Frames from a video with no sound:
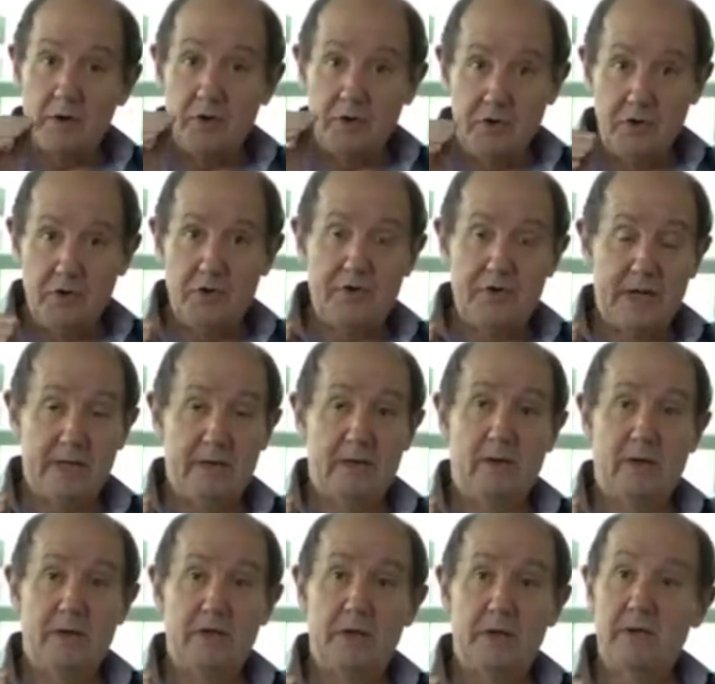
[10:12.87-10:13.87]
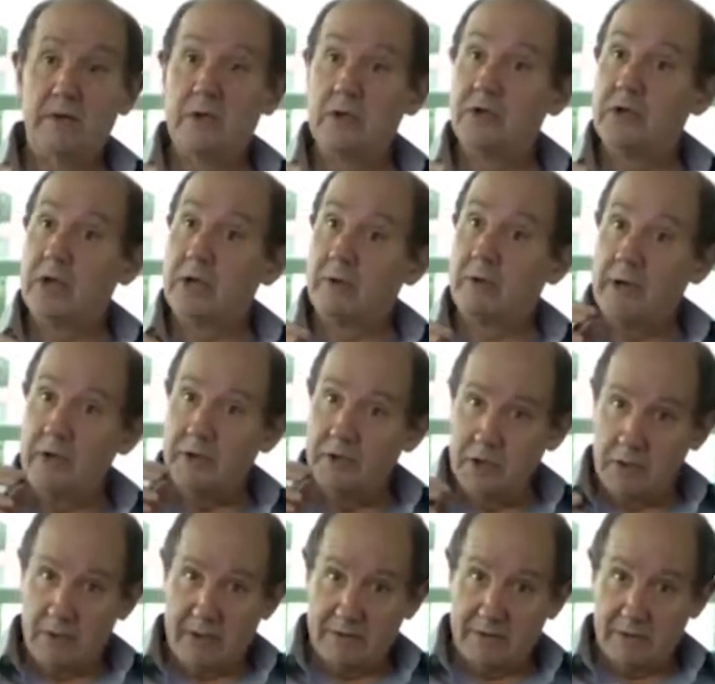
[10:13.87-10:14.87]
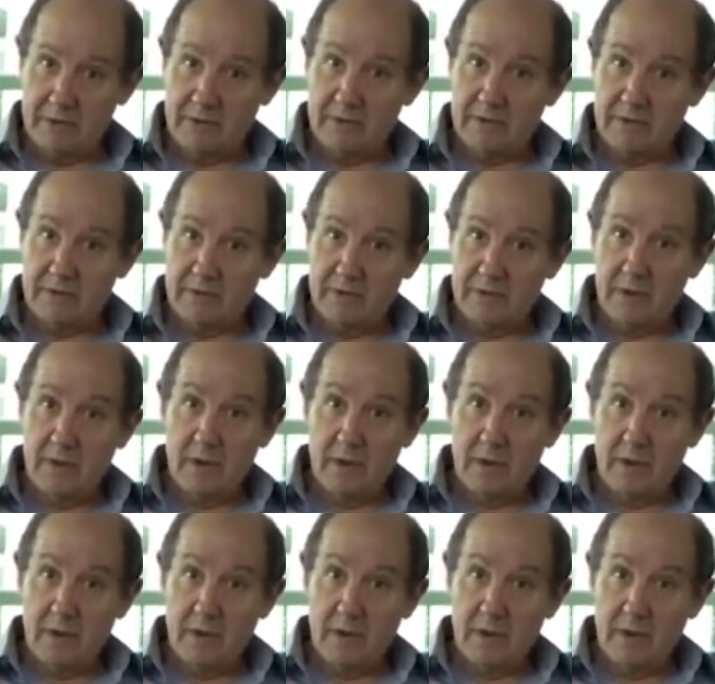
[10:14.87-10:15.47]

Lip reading: new technologies can generate new evidence